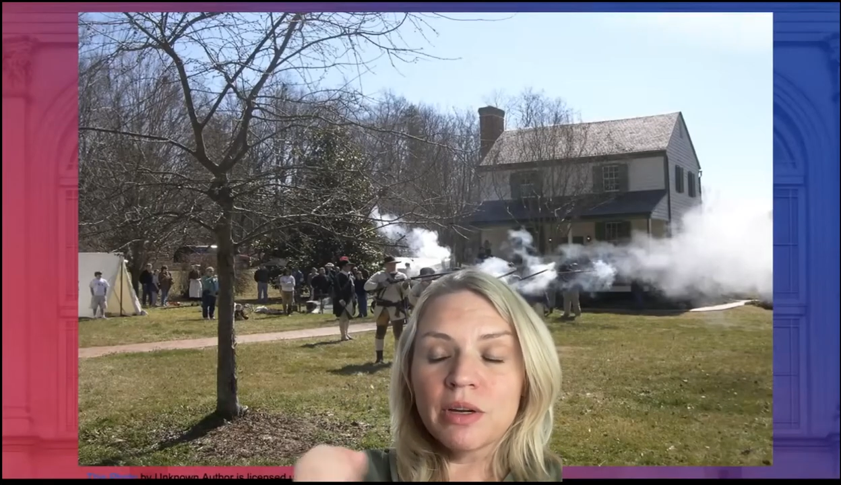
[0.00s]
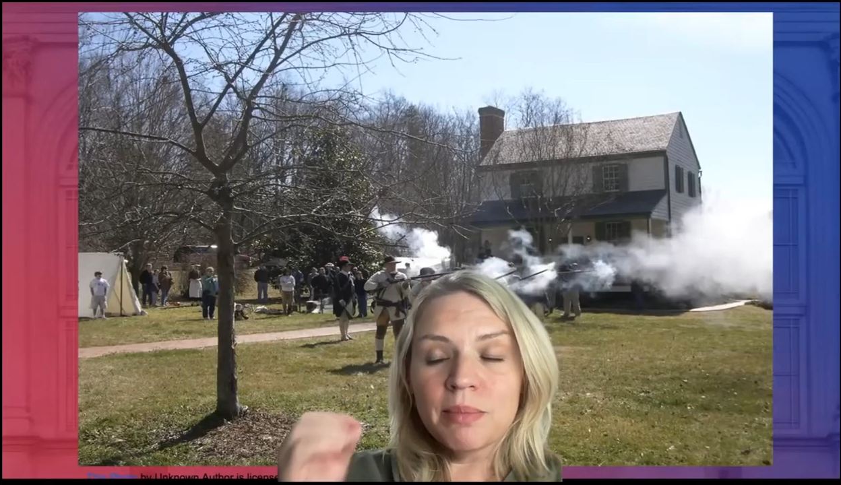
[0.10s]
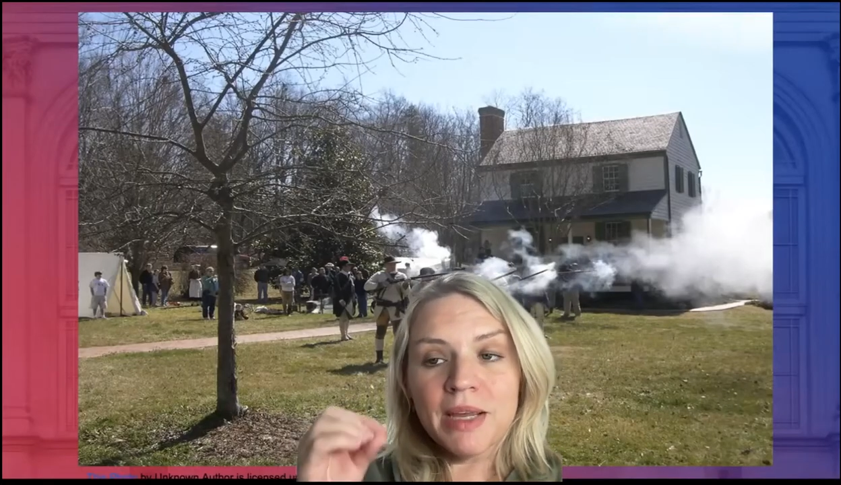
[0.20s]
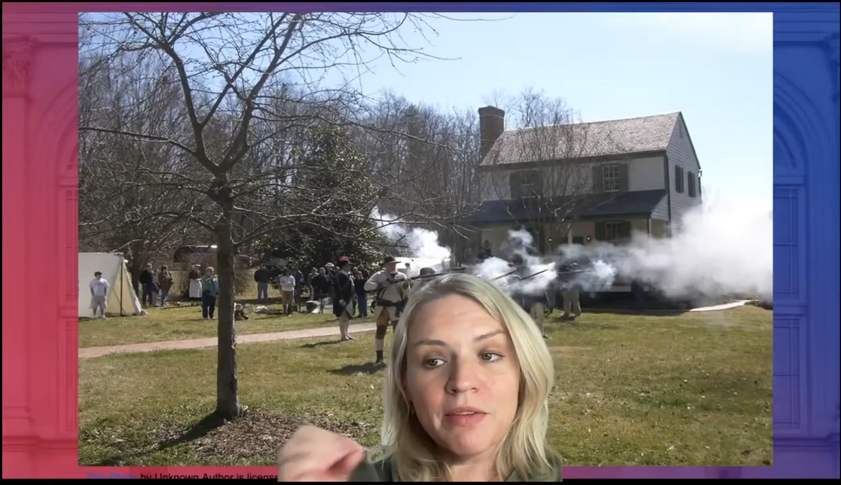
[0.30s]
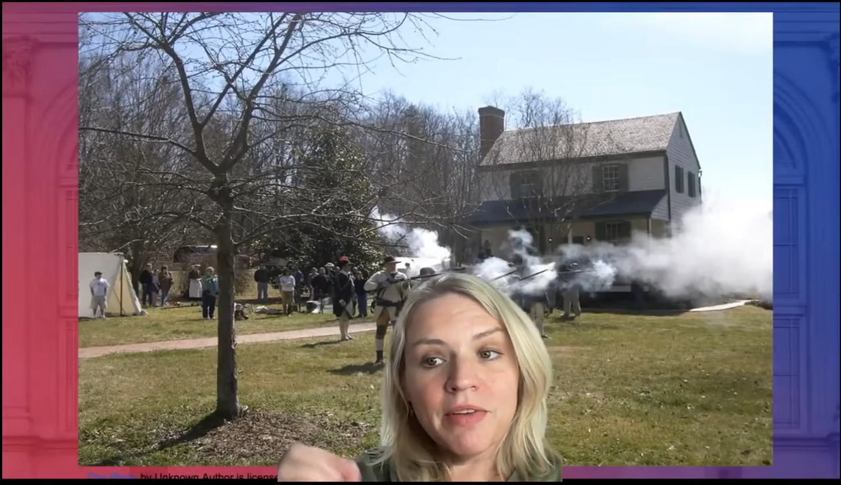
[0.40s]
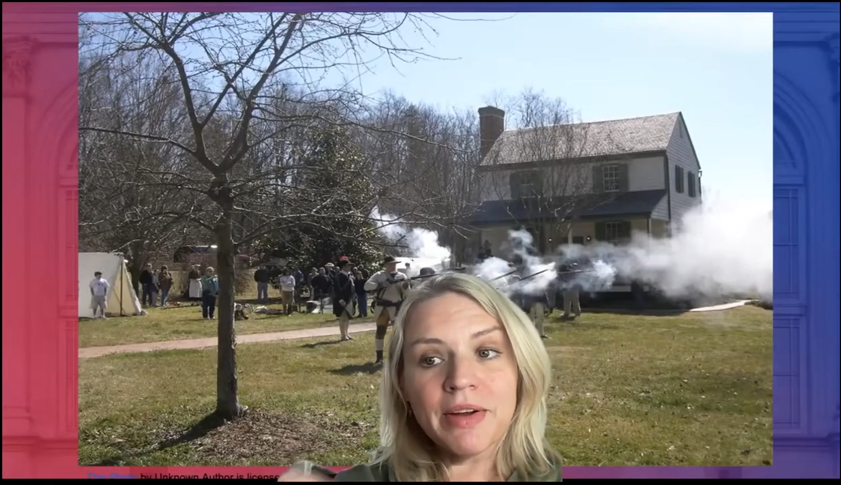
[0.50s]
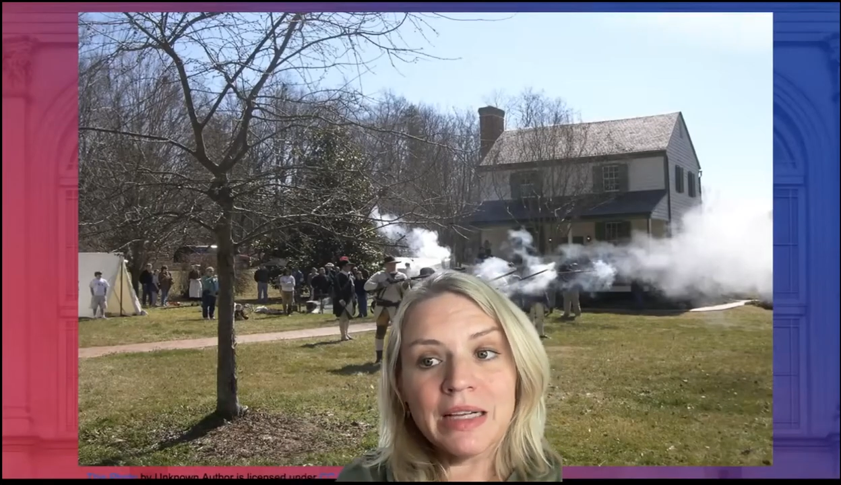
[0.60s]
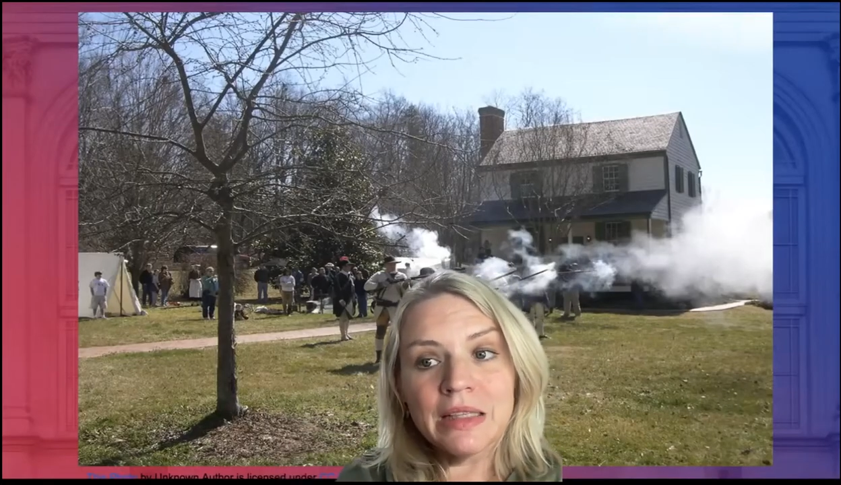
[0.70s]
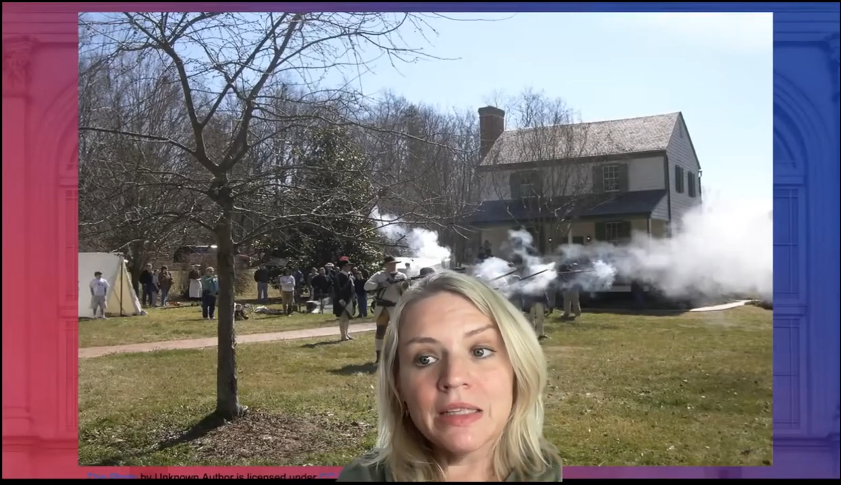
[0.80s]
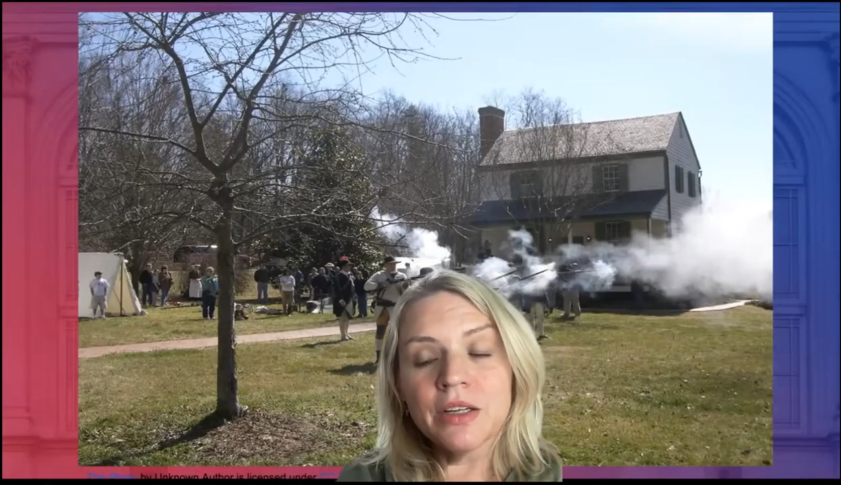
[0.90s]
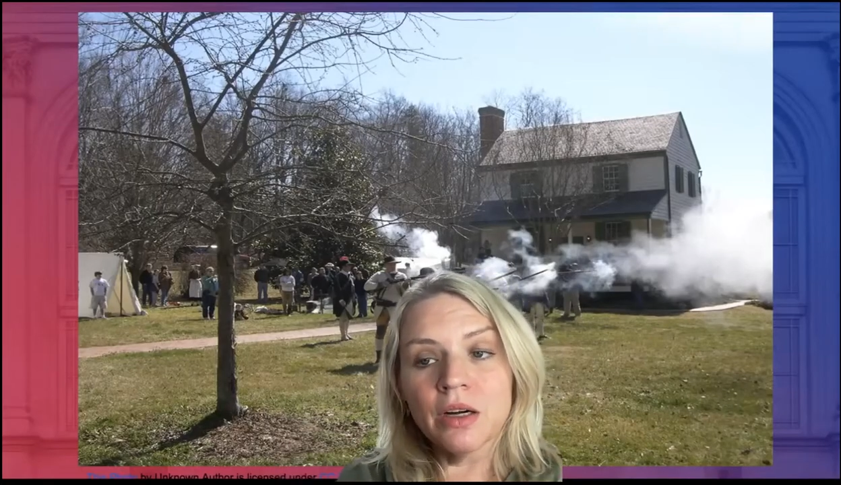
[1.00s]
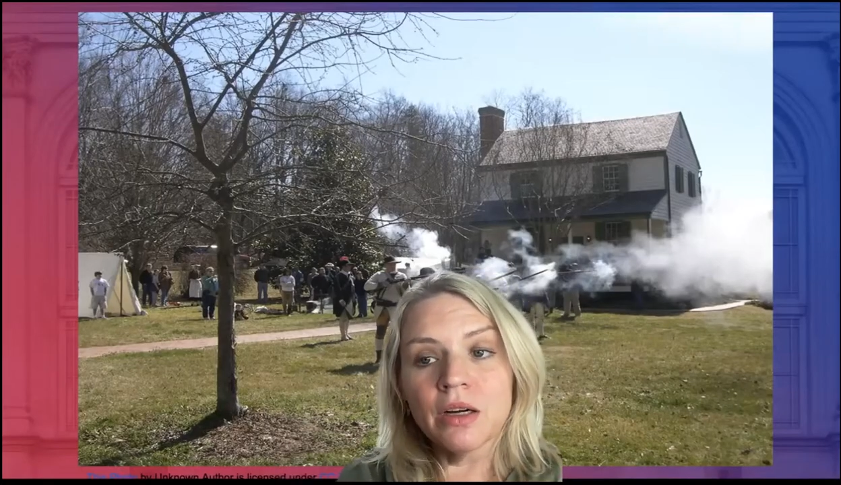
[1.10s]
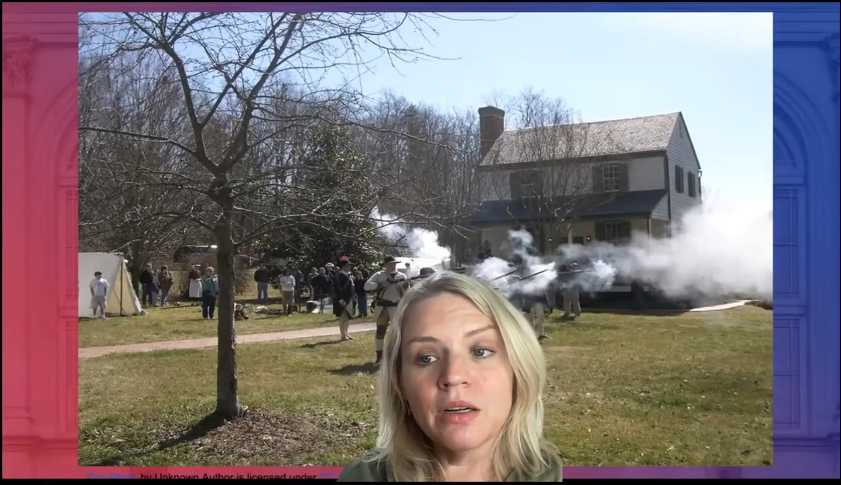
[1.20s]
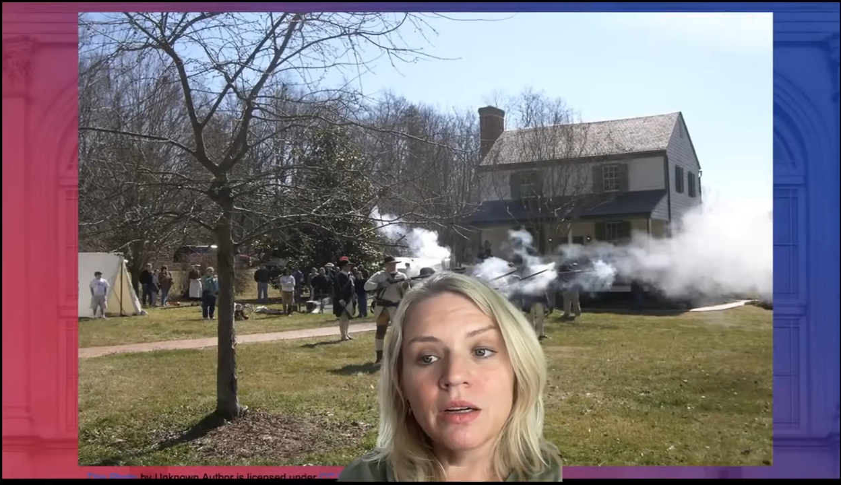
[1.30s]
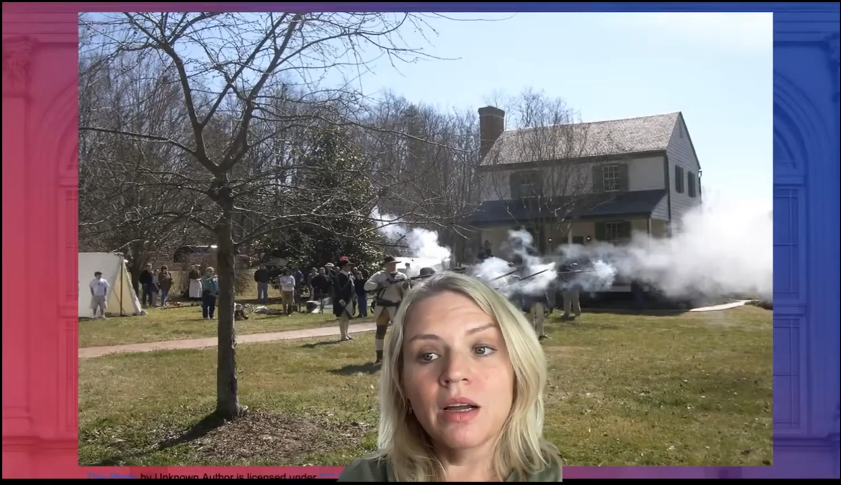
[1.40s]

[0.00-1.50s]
and make it very clear